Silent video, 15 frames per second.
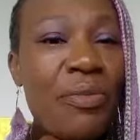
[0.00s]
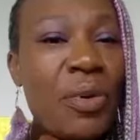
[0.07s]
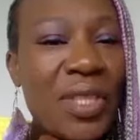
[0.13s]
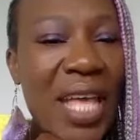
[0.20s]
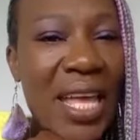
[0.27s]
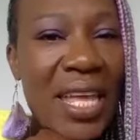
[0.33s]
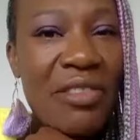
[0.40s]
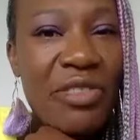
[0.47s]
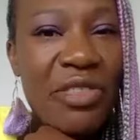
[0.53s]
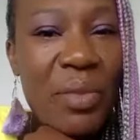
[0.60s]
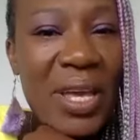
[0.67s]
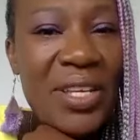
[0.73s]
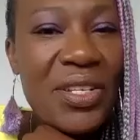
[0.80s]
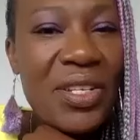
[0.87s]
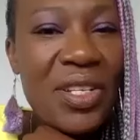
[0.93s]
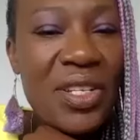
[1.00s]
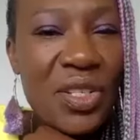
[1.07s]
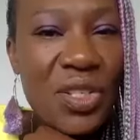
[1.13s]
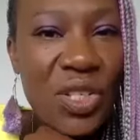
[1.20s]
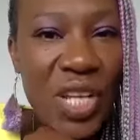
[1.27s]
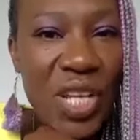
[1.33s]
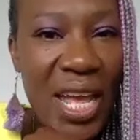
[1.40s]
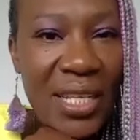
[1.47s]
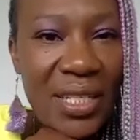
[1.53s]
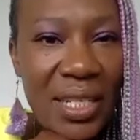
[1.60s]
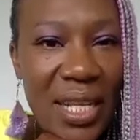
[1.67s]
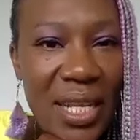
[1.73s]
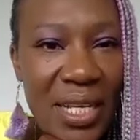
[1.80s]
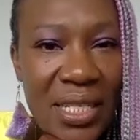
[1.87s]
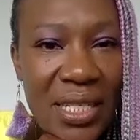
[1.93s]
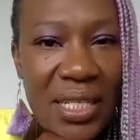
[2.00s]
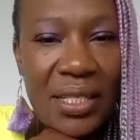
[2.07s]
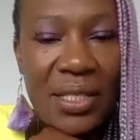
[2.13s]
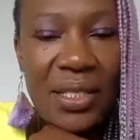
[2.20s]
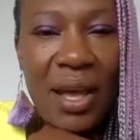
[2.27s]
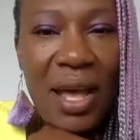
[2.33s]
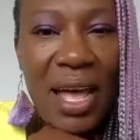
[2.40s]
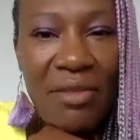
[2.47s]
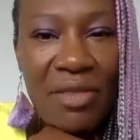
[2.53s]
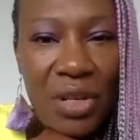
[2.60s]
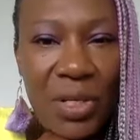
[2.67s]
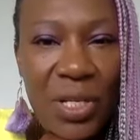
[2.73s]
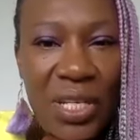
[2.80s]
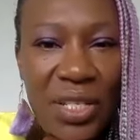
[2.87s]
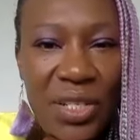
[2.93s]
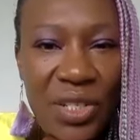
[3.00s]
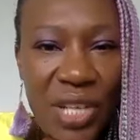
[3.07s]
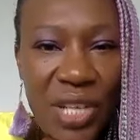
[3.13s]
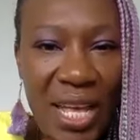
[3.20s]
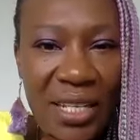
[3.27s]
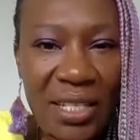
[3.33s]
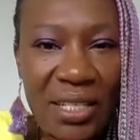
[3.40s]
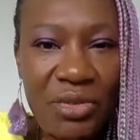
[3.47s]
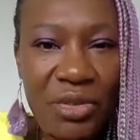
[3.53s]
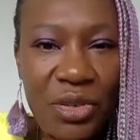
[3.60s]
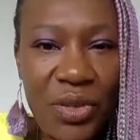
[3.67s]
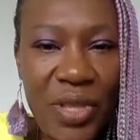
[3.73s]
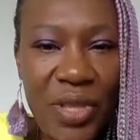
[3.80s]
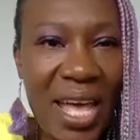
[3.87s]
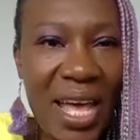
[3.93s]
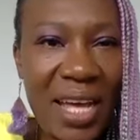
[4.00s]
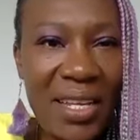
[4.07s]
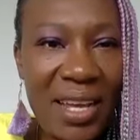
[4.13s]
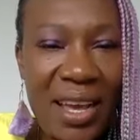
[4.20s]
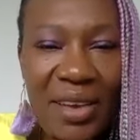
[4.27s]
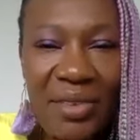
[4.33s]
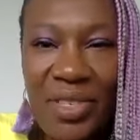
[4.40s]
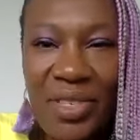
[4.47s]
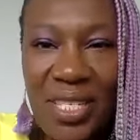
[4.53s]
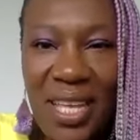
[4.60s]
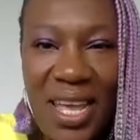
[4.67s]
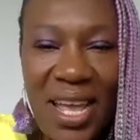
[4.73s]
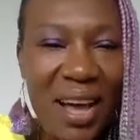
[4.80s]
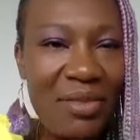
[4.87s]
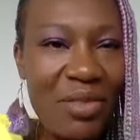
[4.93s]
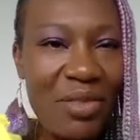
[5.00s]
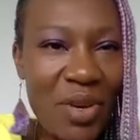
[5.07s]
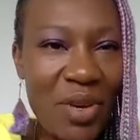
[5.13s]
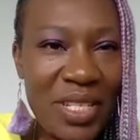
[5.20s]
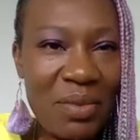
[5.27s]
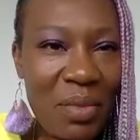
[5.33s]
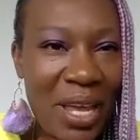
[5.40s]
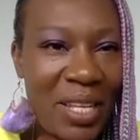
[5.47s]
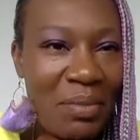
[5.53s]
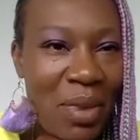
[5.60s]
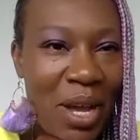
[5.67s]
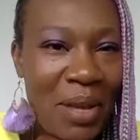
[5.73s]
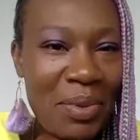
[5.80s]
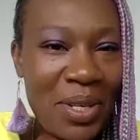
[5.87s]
put that information in the chat, ladies. So have a look in the chat for that. And I have to say, I've already made my